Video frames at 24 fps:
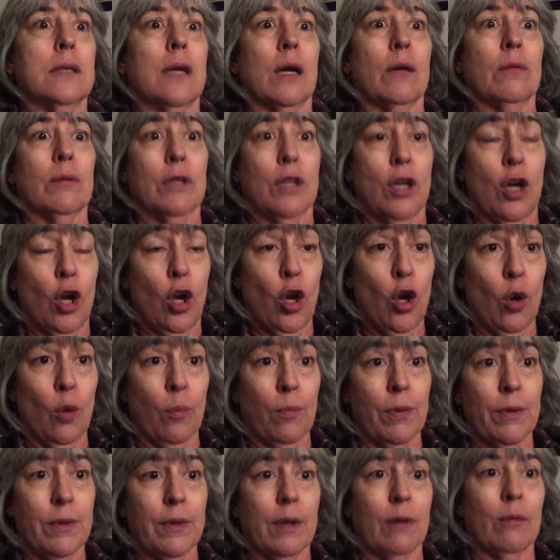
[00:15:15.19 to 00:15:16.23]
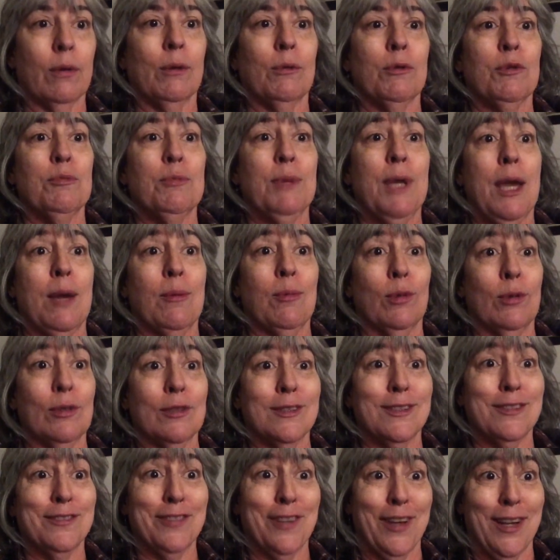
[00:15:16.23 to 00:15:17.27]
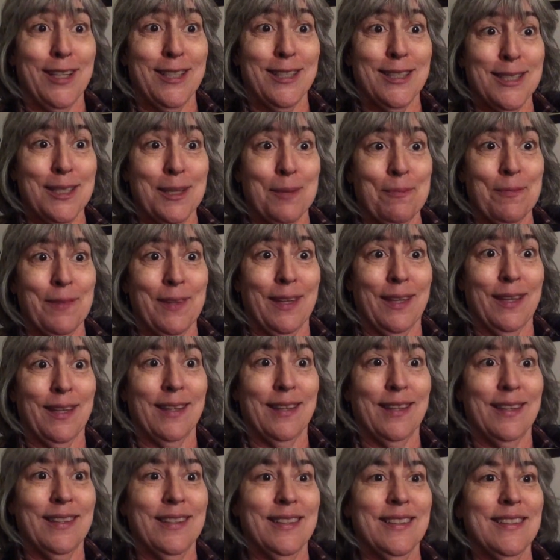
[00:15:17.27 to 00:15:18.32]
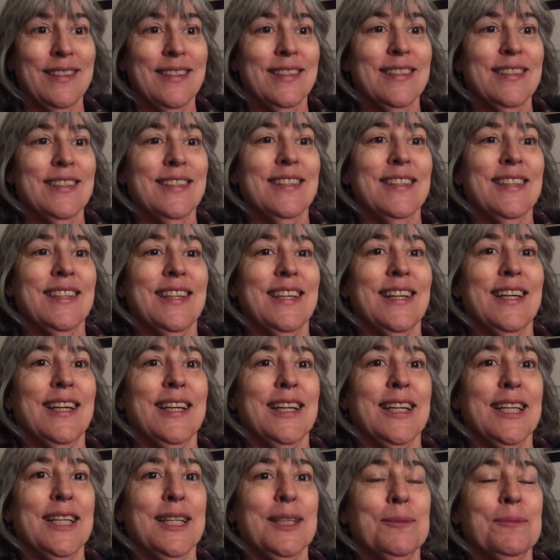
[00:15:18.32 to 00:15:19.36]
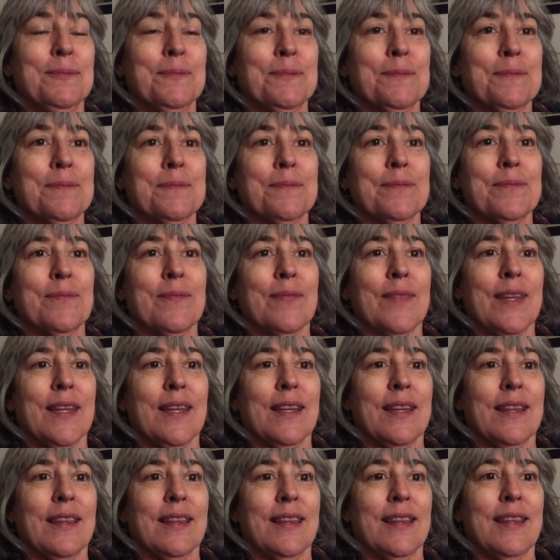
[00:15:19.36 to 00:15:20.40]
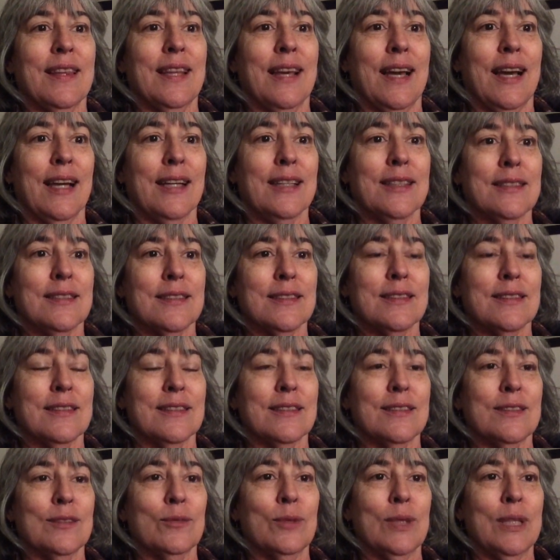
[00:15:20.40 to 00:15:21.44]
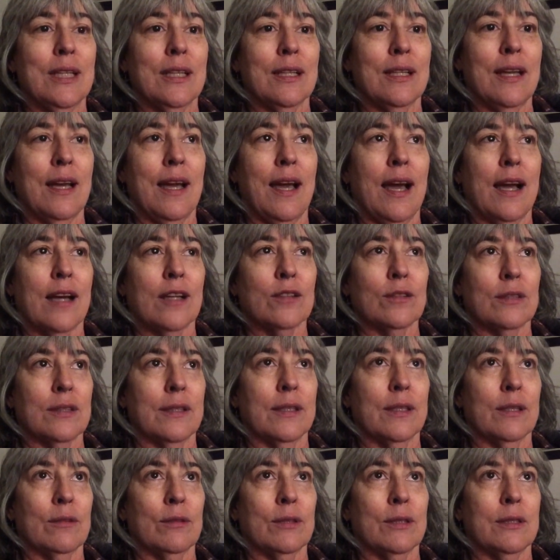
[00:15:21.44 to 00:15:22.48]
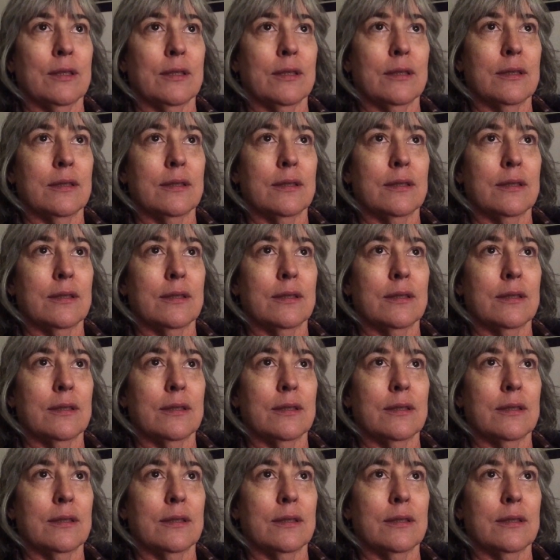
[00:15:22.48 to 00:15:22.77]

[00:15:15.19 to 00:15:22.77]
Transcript: I would hope that we would be able to find something um, that we could actually, there would,